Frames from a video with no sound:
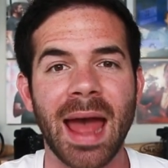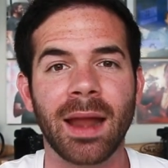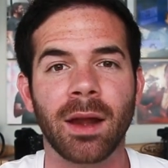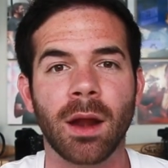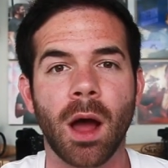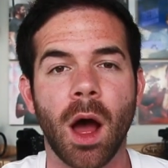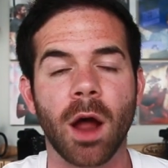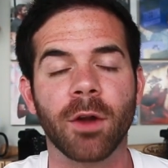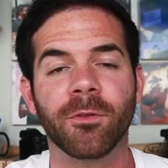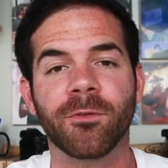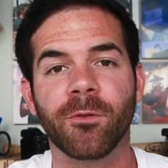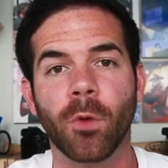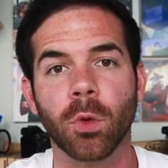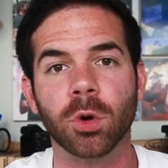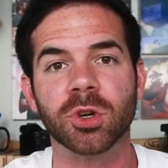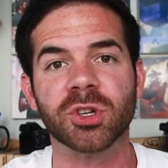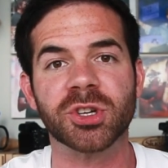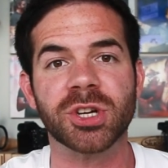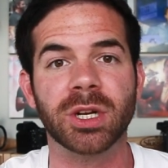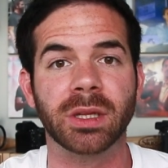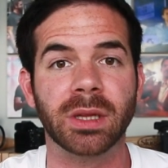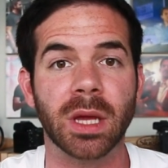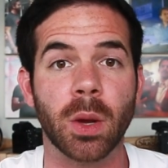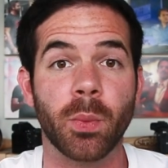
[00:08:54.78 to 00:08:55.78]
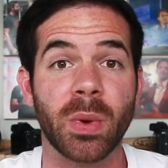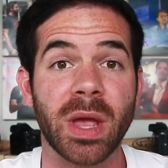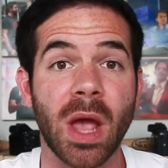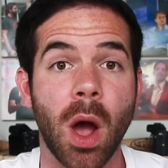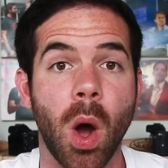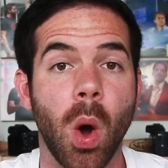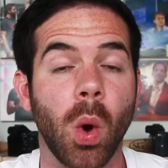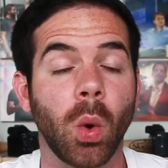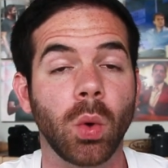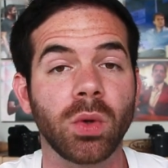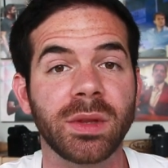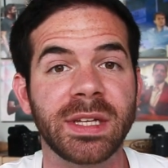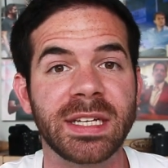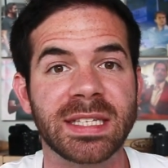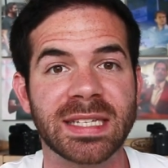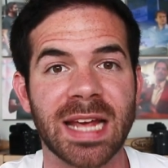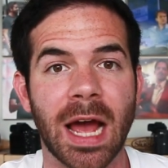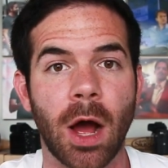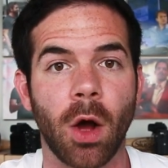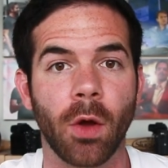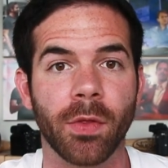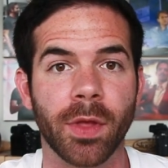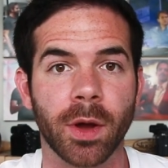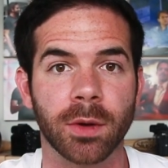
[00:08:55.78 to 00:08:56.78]
And unfortunately, we only
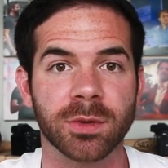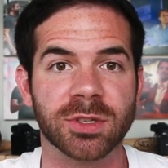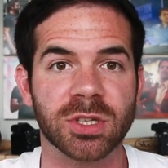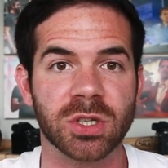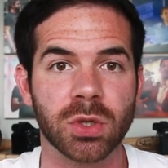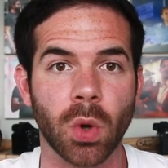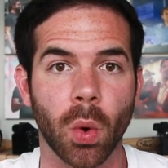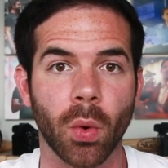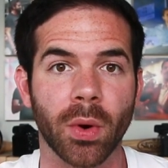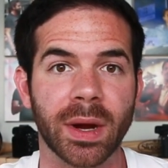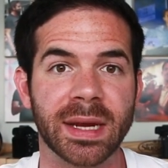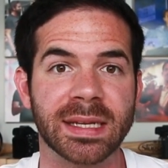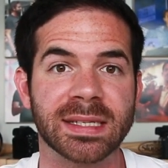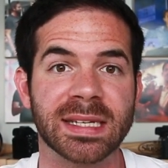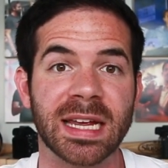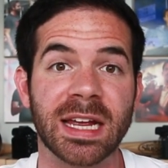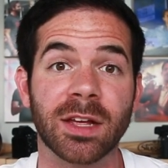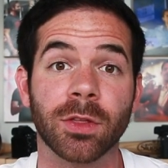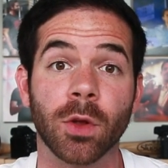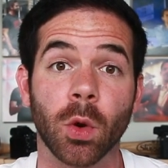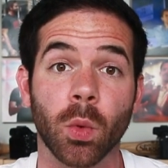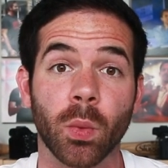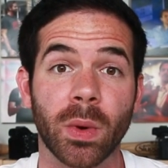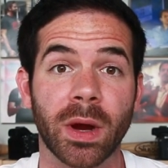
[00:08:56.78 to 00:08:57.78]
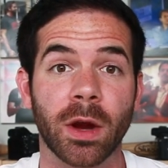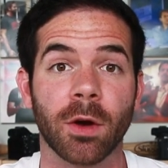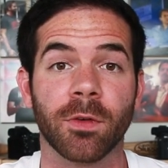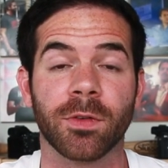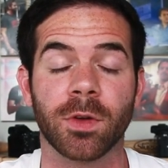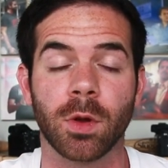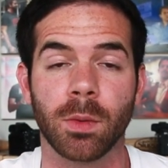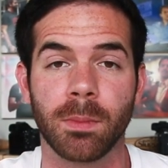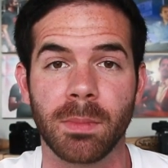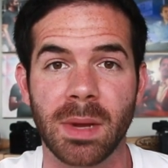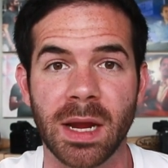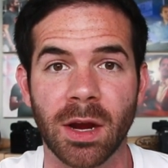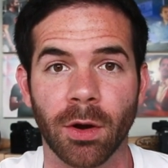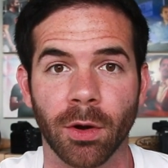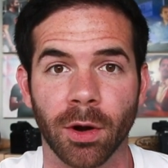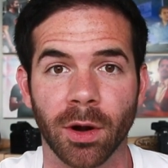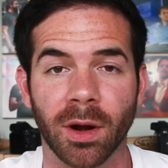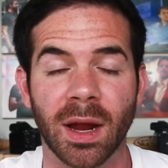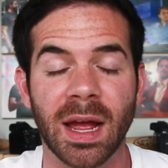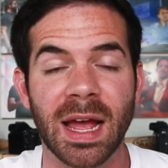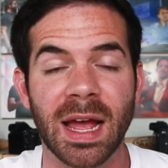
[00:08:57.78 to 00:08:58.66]
tell those stories in the rearview mirror.